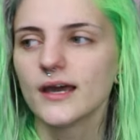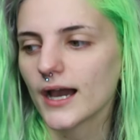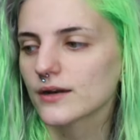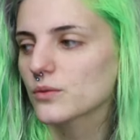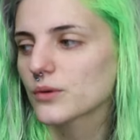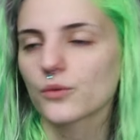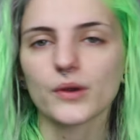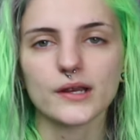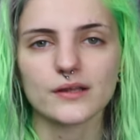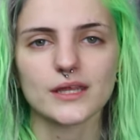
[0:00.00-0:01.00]
I don't want to
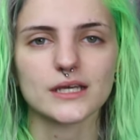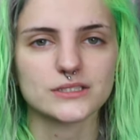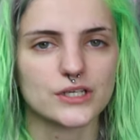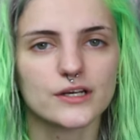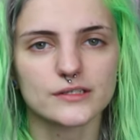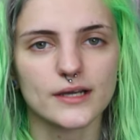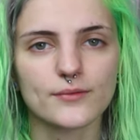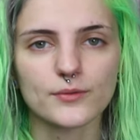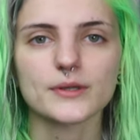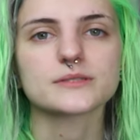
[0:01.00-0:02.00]
wear like a skirt. I
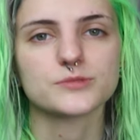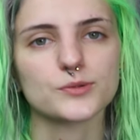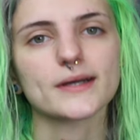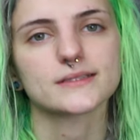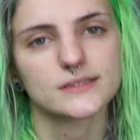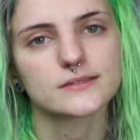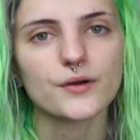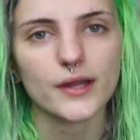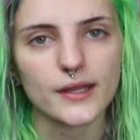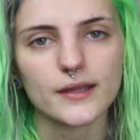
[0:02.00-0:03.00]
want to wear some sweats,
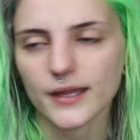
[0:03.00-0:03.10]
okay?